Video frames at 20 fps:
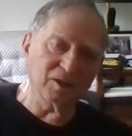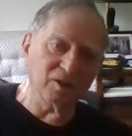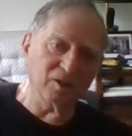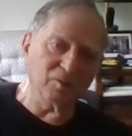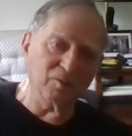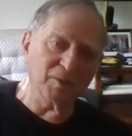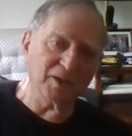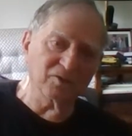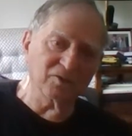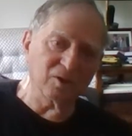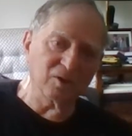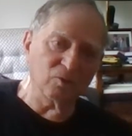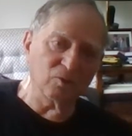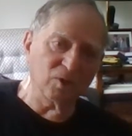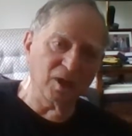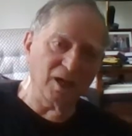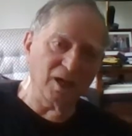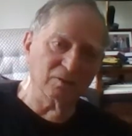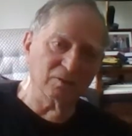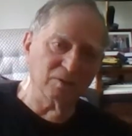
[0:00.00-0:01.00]
you might say,
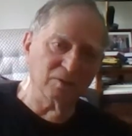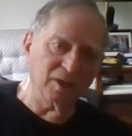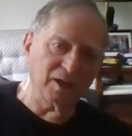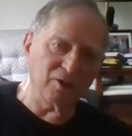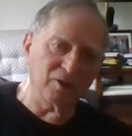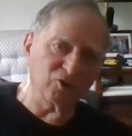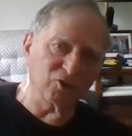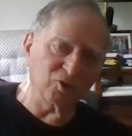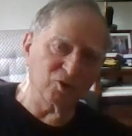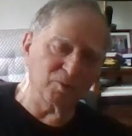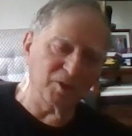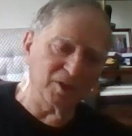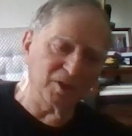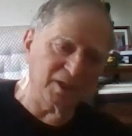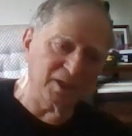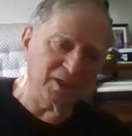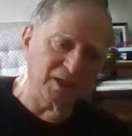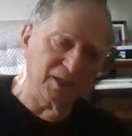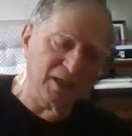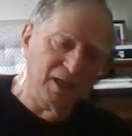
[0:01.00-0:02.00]
well, how, how did you
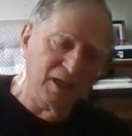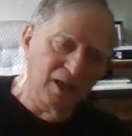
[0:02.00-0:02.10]
communicate?